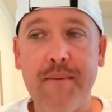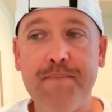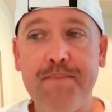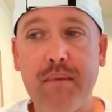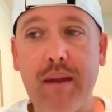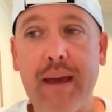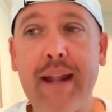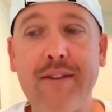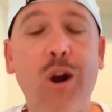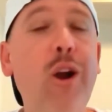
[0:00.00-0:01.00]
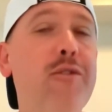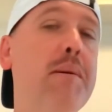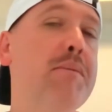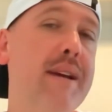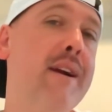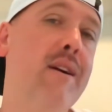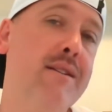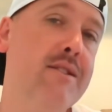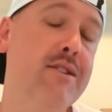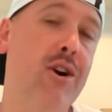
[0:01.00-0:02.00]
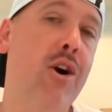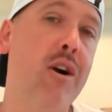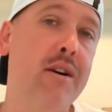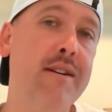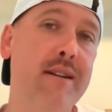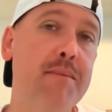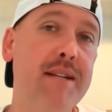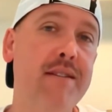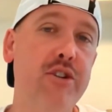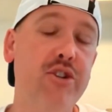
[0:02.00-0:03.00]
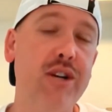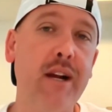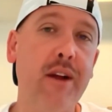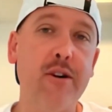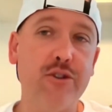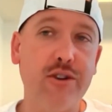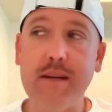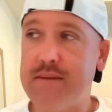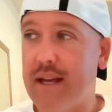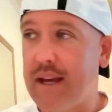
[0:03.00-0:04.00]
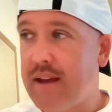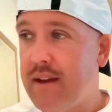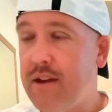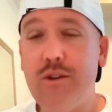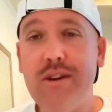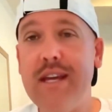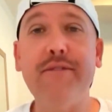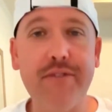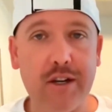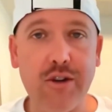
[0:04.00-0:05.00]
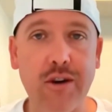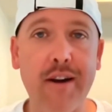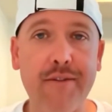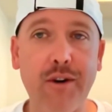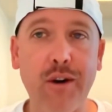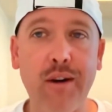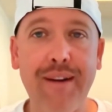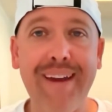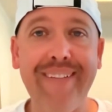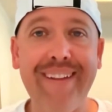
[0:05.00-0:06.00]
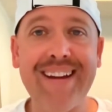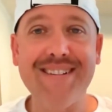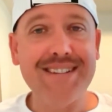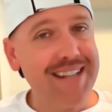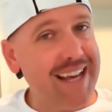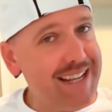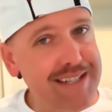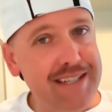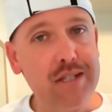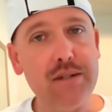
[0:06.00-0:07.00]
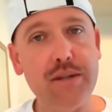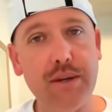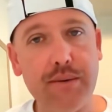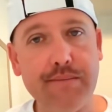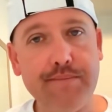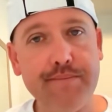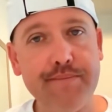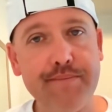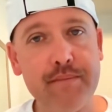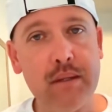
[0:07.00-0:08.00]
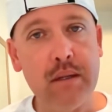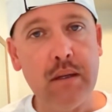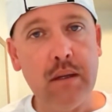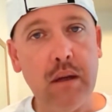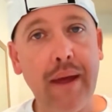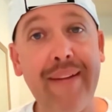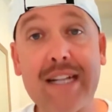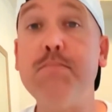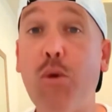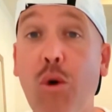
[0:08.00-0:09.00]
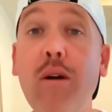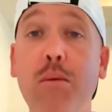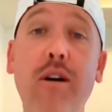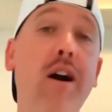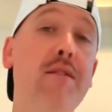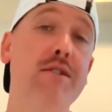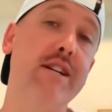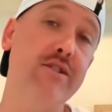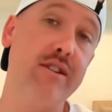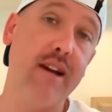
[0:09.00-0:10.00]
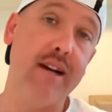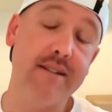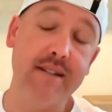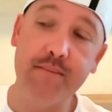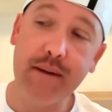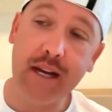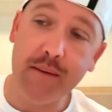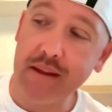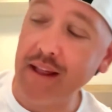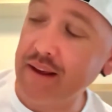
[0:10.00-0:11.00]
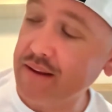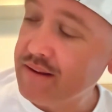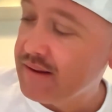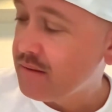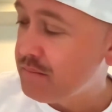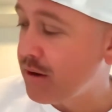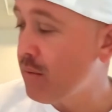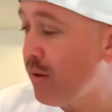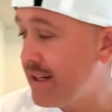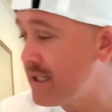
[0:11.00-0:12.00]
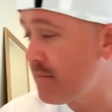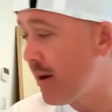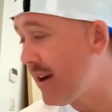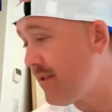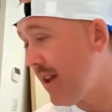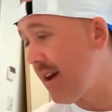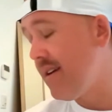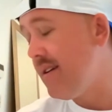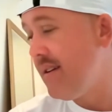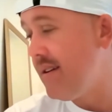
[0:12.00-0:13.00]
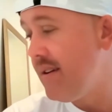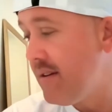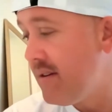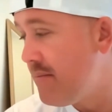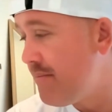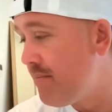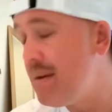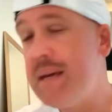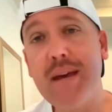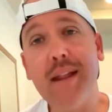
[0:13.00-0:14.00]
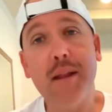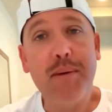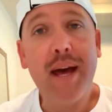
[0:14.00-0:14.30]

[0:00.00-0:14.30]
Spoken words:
And it's hard for people to hear. It's just hard because I'm basically shitting on their dreams. Like, you need to fix your offer, and that isn't that easy to do. And that's more and more conversations, guys. It's becoming like pretty widespread of like me being the bad guy.